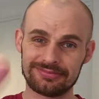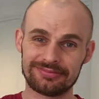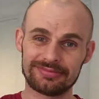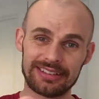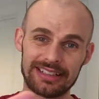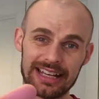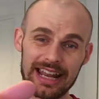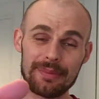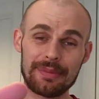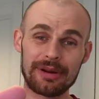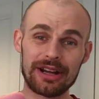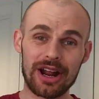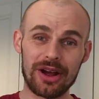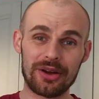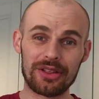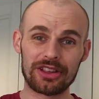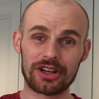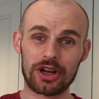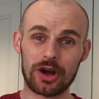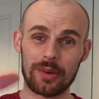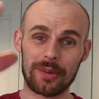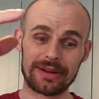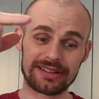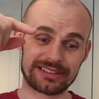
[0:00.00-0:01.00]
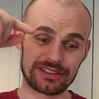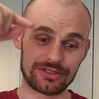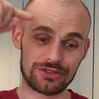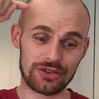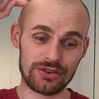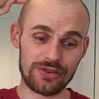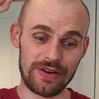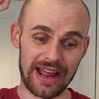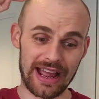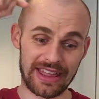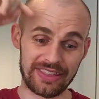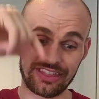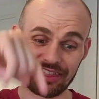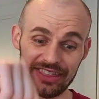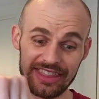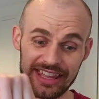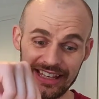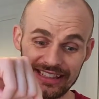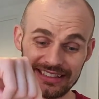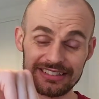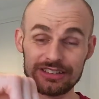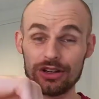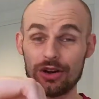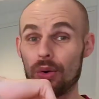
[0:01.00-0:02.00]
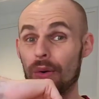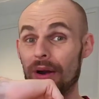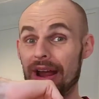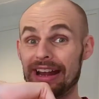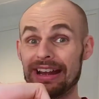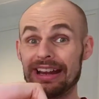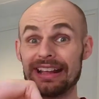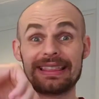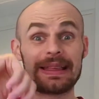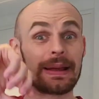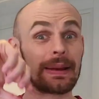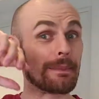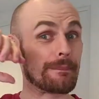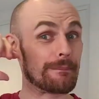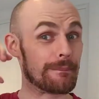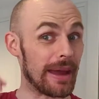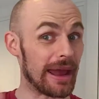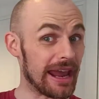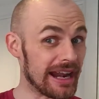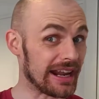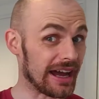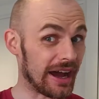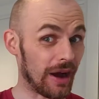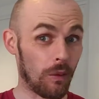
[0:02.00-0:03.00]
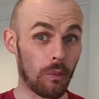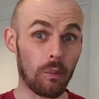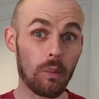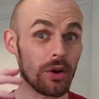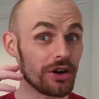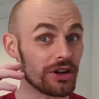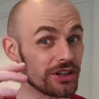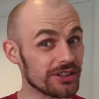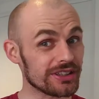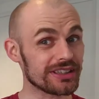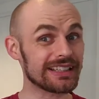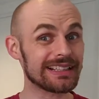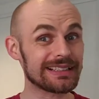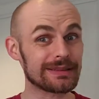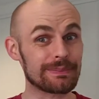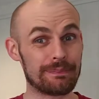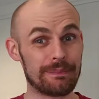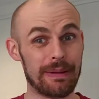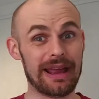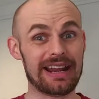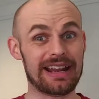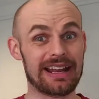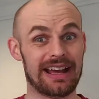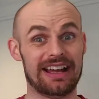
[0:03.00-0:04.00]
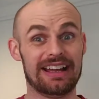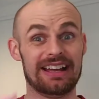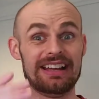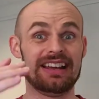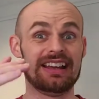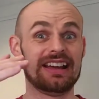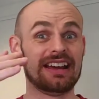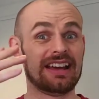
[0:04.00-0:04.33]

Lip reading: Let me know in the comments if you had this or anything better. What do you think is better?